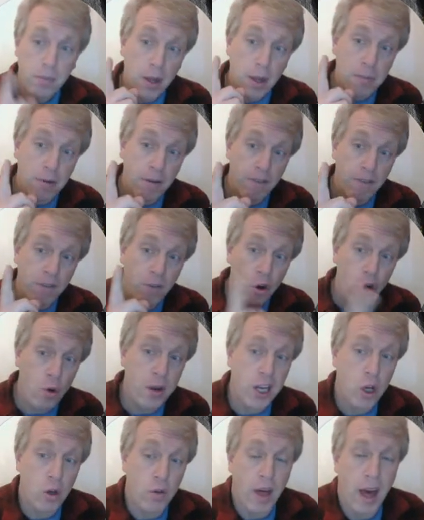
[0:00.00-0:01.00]
Before we
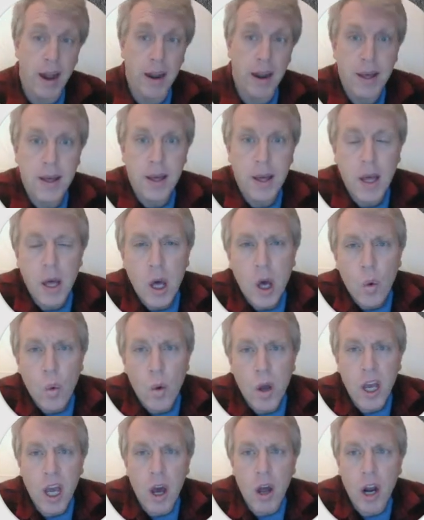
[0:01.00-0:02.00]
do that,
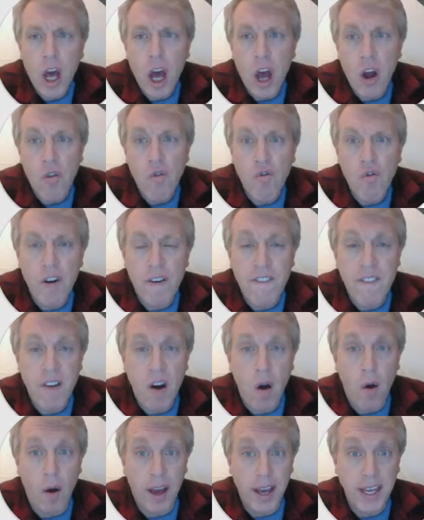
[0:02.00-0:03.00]
we're going to
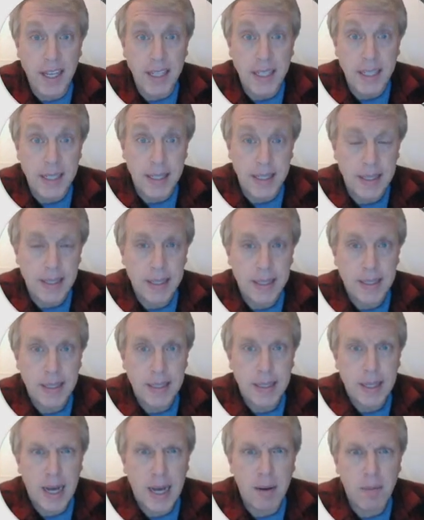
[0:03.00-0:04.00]
revise
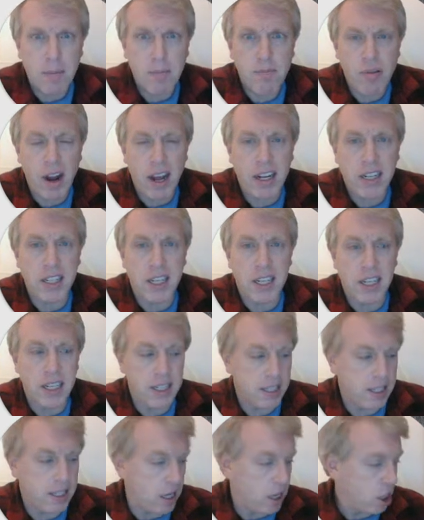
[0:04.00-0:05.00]
and
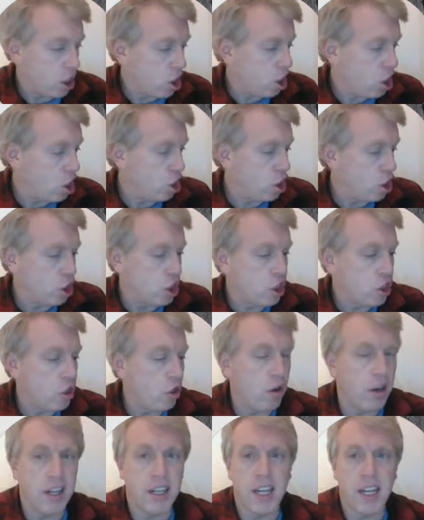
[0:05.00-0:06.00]
practice,
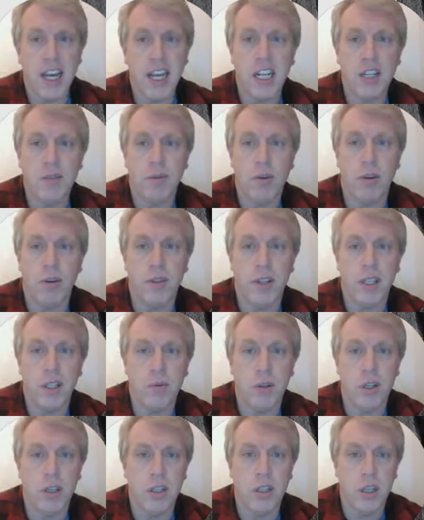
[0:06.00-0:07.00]
consolidate, I've got this
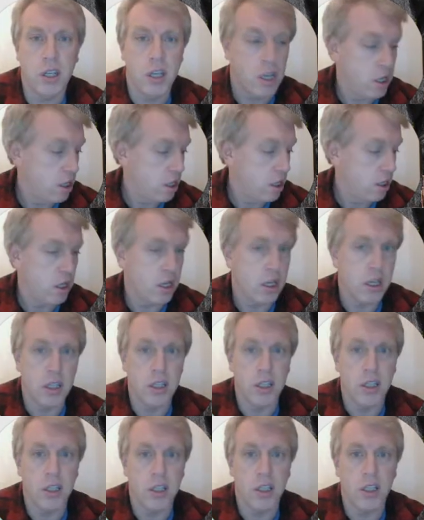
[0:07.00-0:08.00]
word
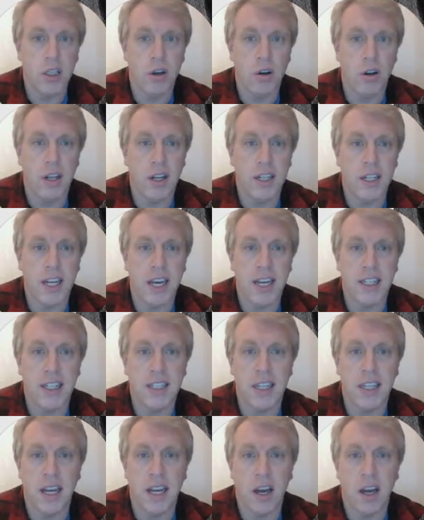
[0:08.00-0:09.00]

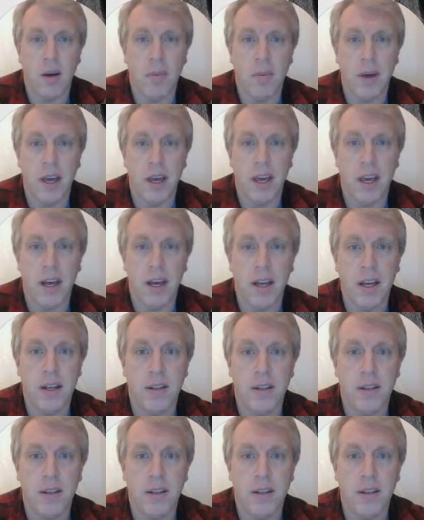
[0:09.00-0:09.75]
consolidating up here,